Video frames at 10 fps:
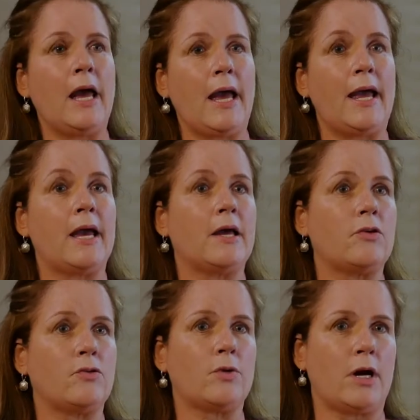
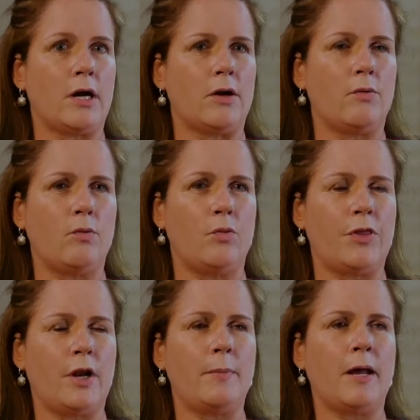And
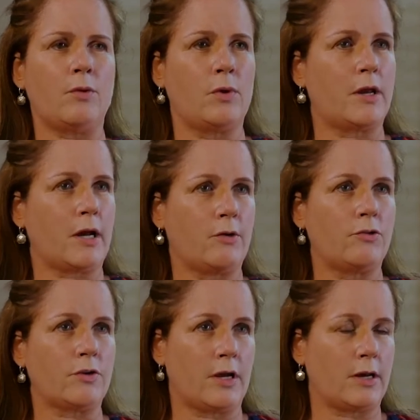within about a week, I
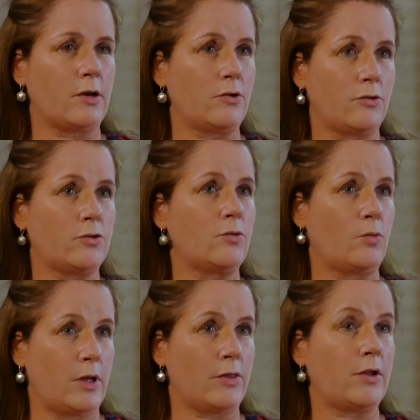was diagnosed
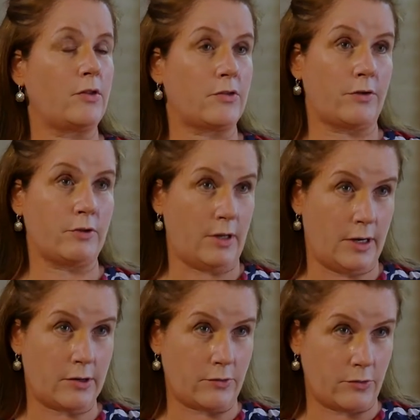with
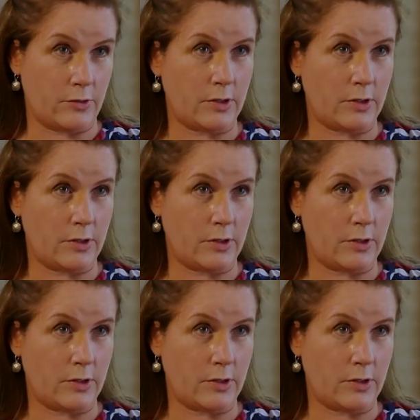encephalitis.